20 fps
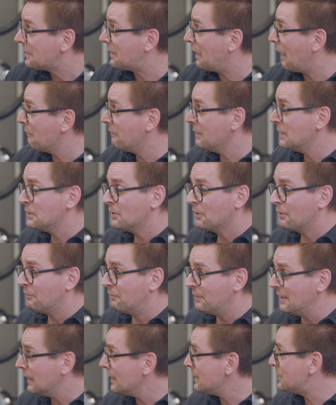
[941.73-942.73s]
Can we
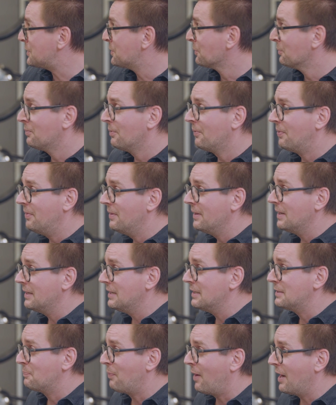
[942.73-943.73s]
really do
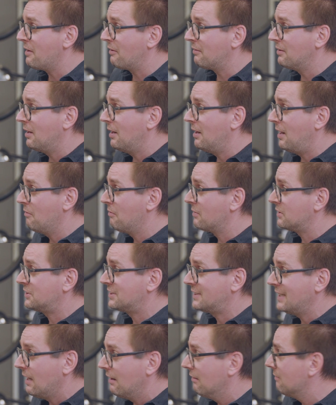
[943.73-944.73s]
it by
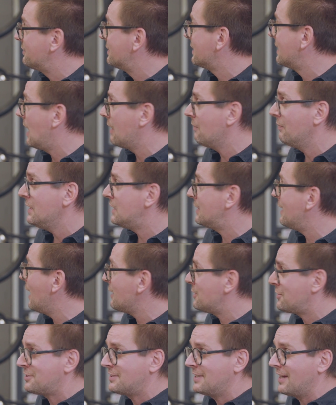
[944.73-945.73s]
ourselves? Can we
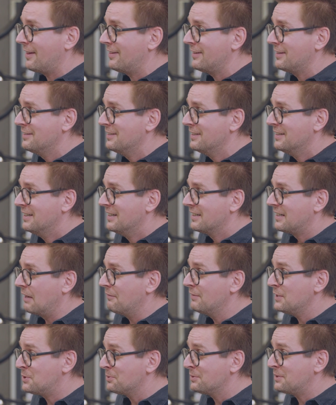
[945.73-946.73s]
touch that?
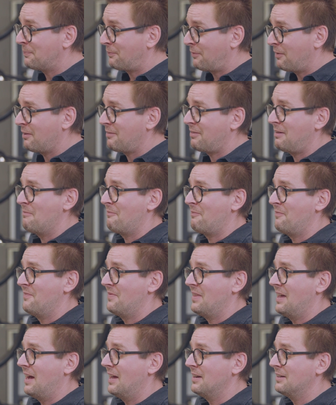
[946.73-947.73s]
Can we do the program
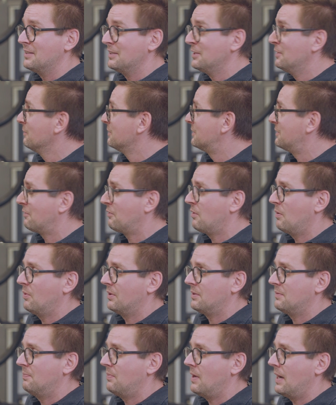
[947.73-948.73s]
and use the
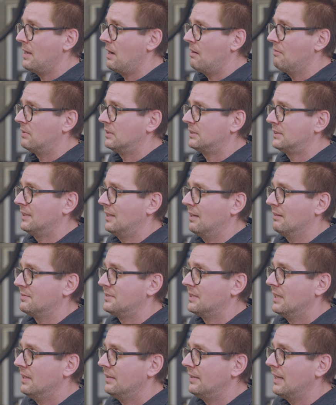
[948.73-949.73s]
robot by
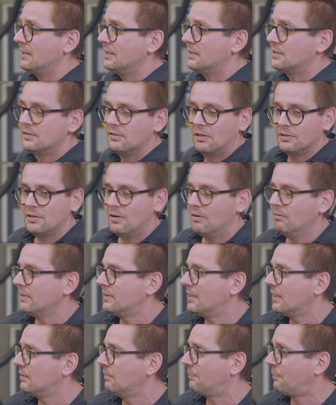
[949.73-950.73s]
ourselves? That it's not
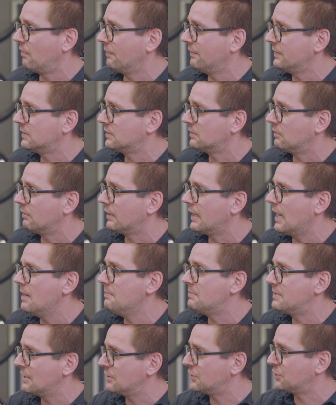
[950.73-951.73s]
only that the professor
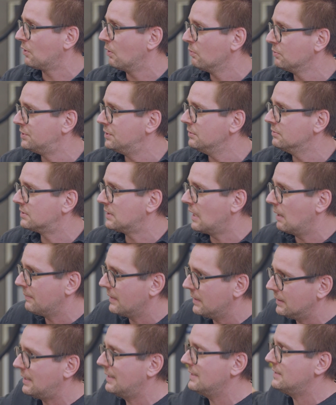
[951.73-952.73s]
comes and shows you
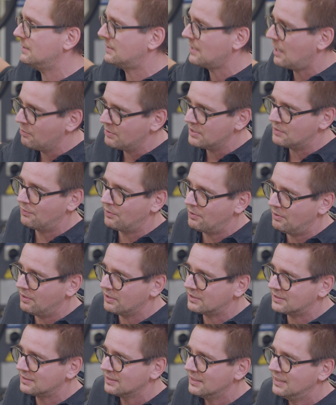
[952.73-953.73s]
something, this is how it
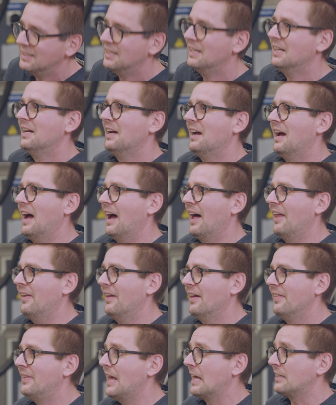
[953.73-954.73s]
works,
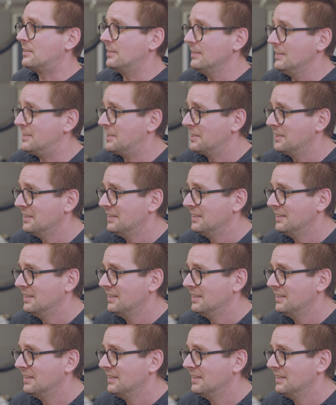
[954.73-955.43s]
and that's it.